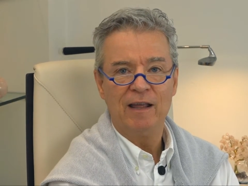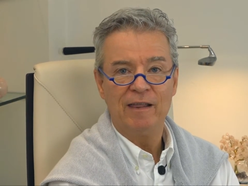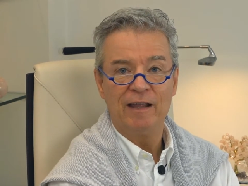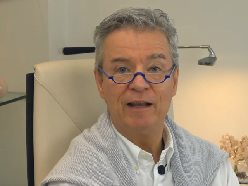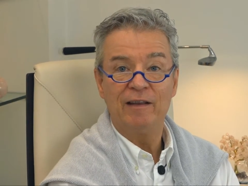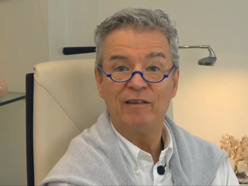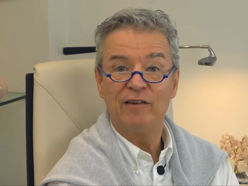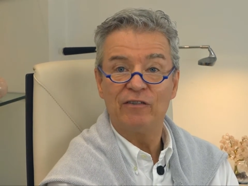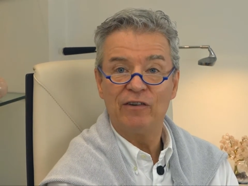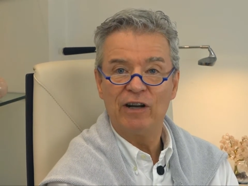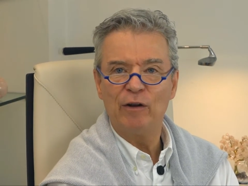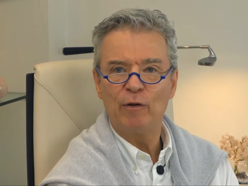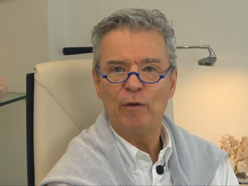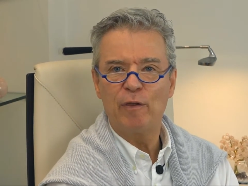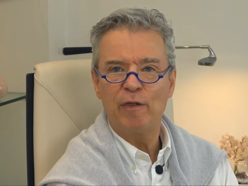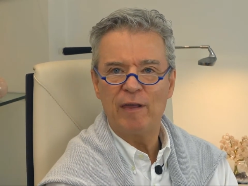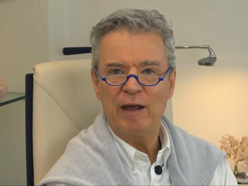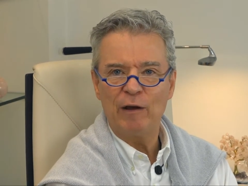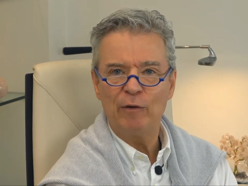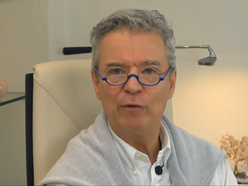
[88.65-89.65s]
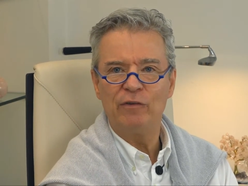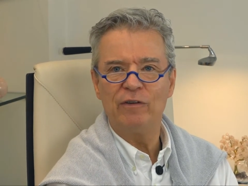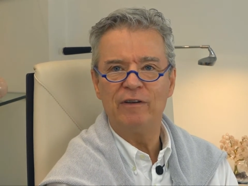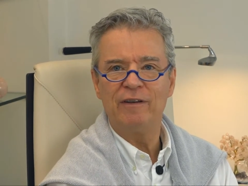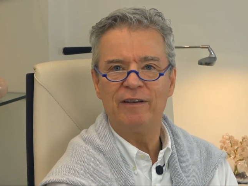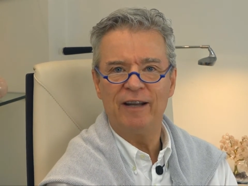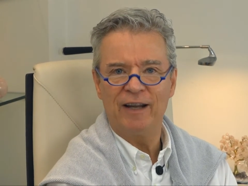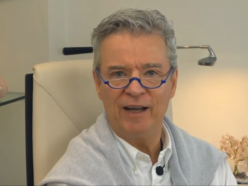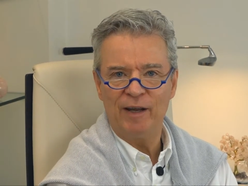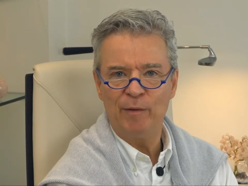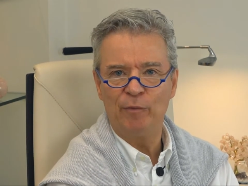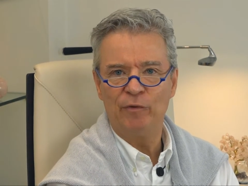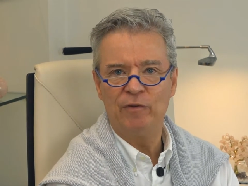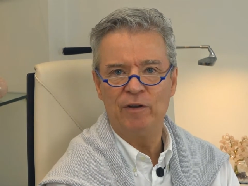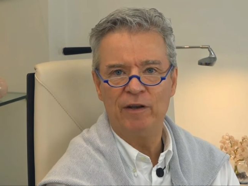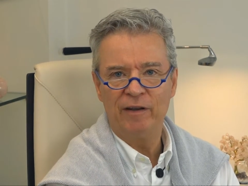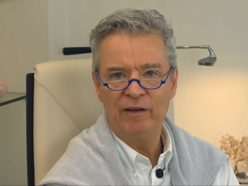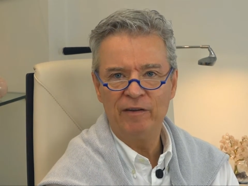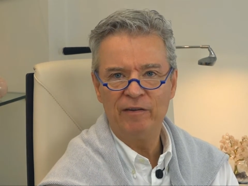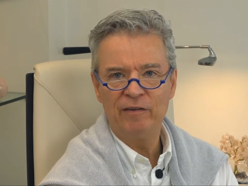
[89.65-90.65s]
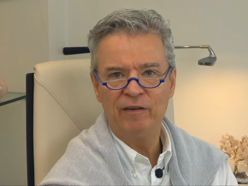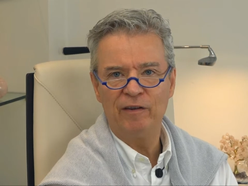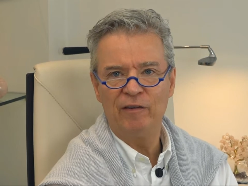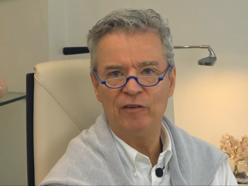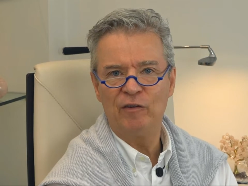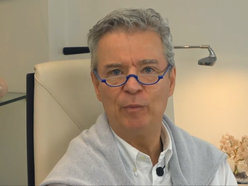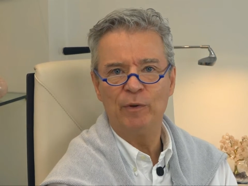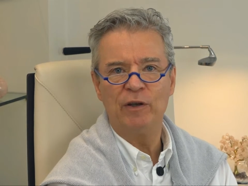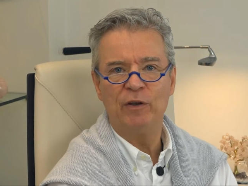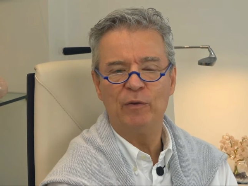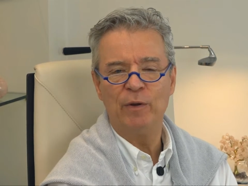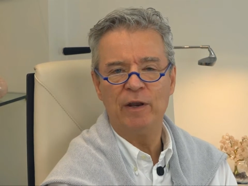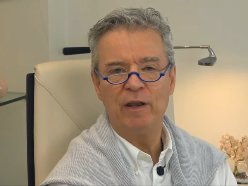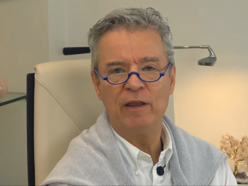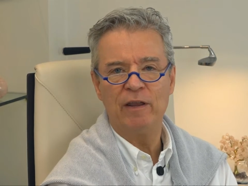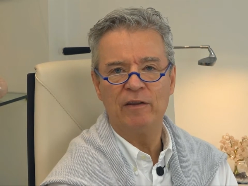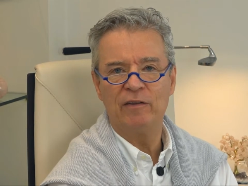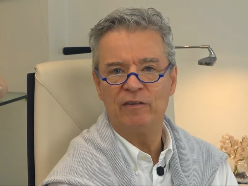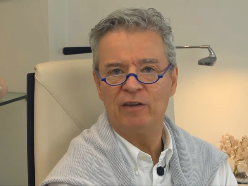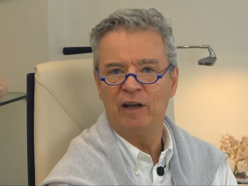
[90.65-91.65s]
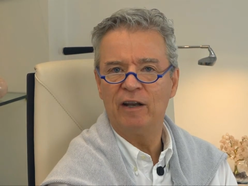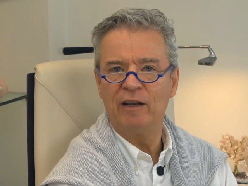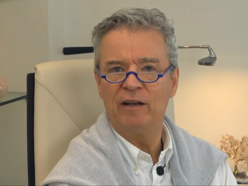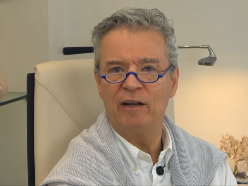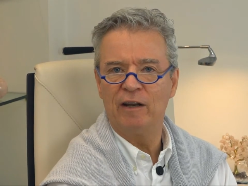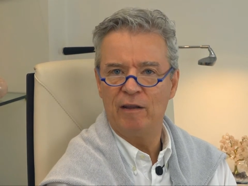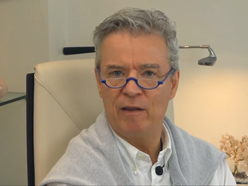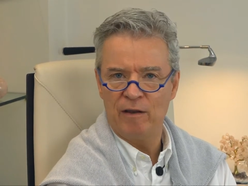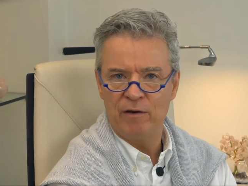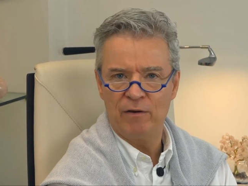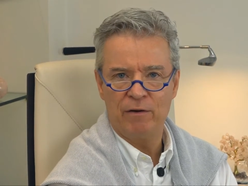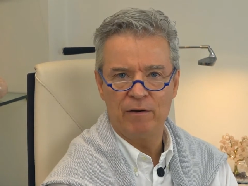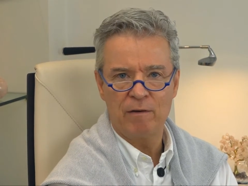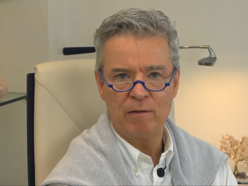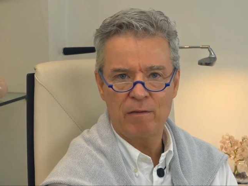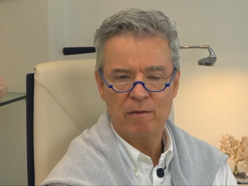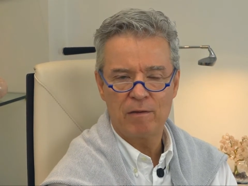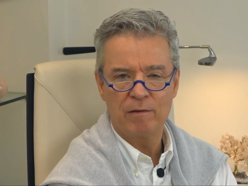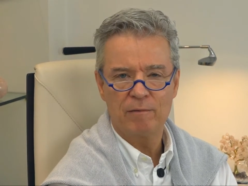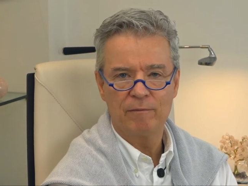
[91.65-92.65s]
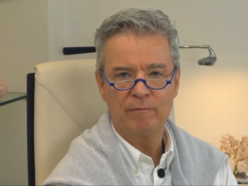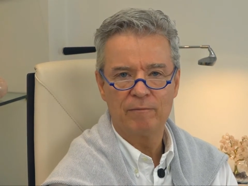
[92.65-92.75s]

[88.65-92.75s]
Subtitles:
That's around 1,000 times the distance between the Sun and the Earth.